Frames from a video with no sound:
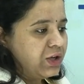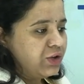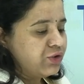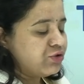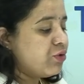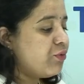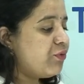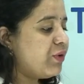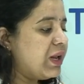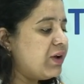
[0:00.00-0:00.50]

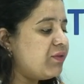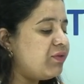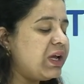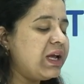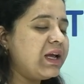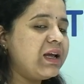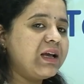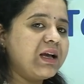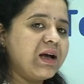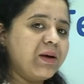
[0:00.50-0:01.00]
So when
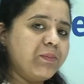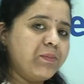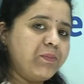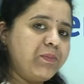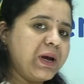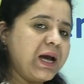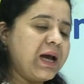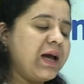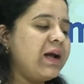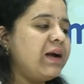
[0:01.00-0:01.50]
we
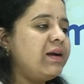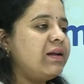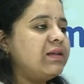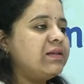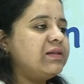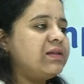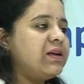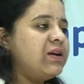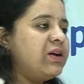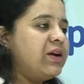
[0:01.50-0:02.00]
compared
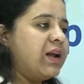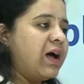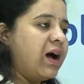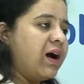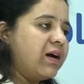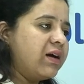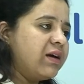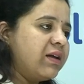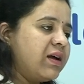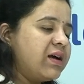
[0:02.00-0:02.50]
the
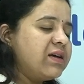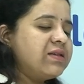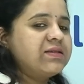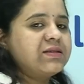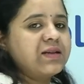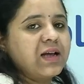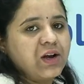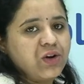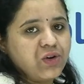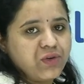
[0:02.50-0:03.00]
Nagara
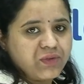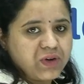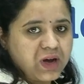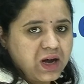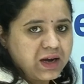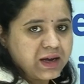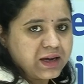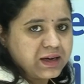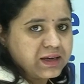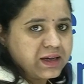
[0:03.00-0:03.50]
style of
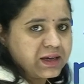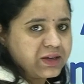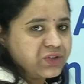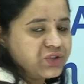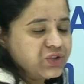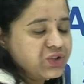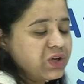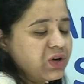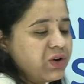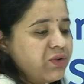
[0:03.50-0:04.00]

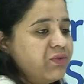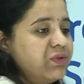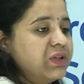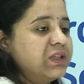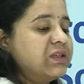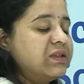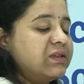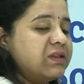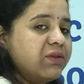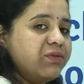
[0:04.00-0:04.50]
architecture
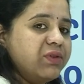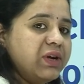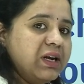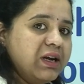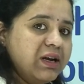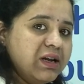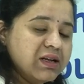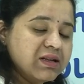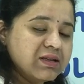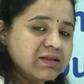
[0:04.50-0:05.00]
with the
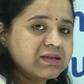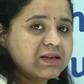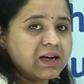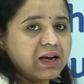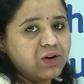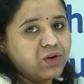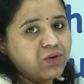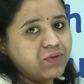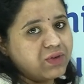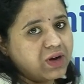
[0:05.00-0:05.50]
Dravidian
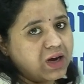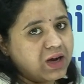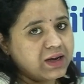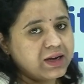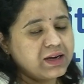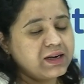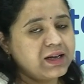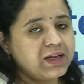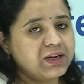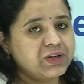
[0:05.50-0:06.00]
style of
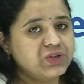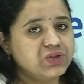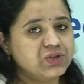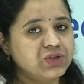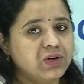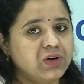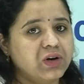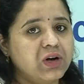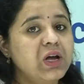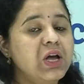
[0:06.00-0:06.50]

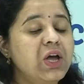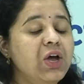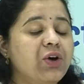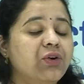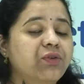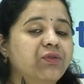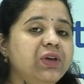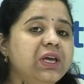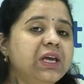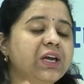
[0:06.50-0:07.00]
architecture,
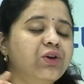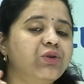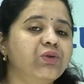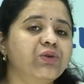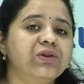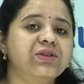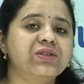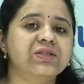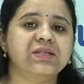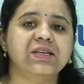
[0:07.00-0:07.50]
we
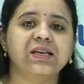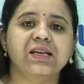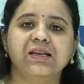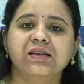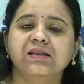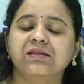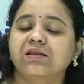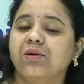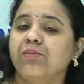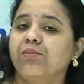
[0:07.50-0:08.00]
could
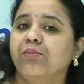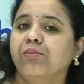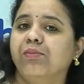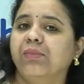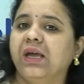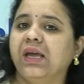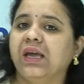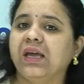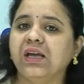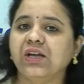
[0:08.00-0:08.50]
see some
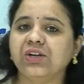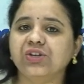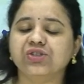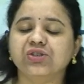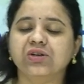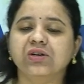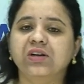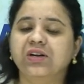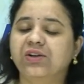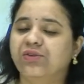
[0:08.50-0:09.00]

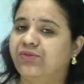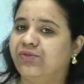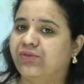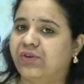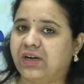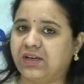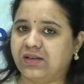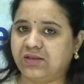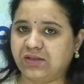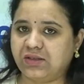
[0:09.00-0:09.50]
major
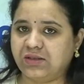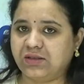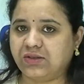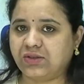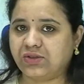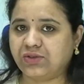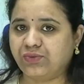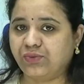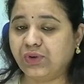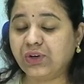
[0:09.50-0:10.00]

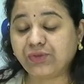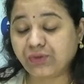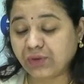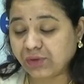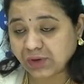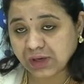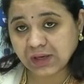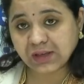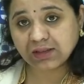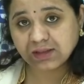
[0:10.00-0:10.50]
differences which we
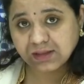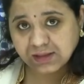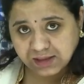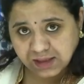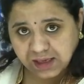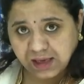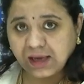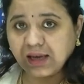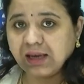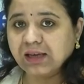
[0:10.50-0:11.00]
will
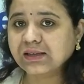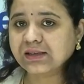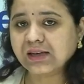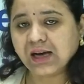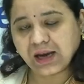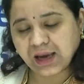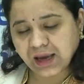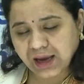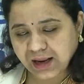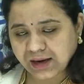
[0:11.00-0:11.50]
see it
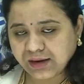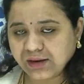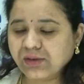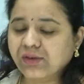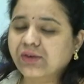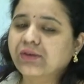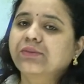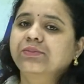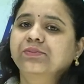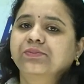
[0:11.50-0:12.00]
again
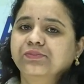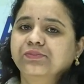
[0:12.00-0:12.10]
here.